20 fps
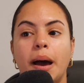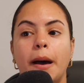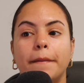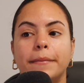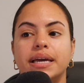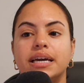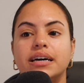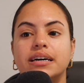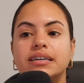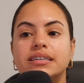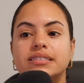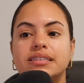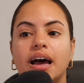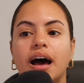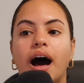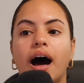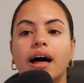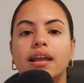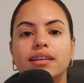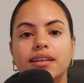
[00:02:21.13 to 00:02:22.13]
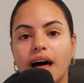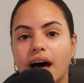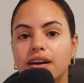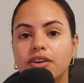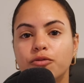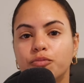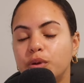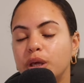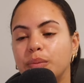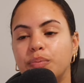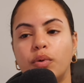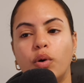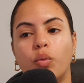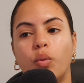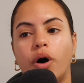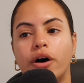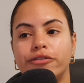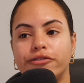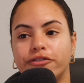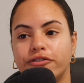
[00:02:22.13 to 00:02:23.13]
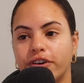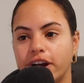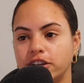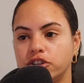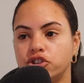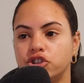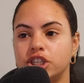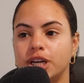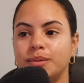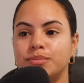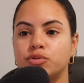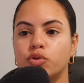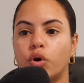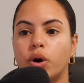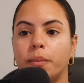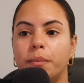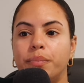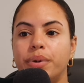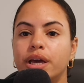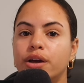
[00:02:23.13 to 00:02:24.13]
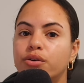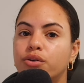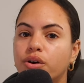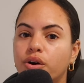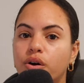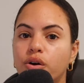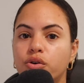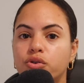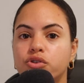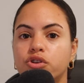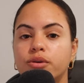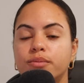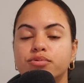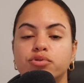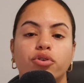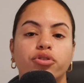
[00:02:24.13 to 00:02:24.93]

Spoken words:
because a lot of people want friendships or big girl groups,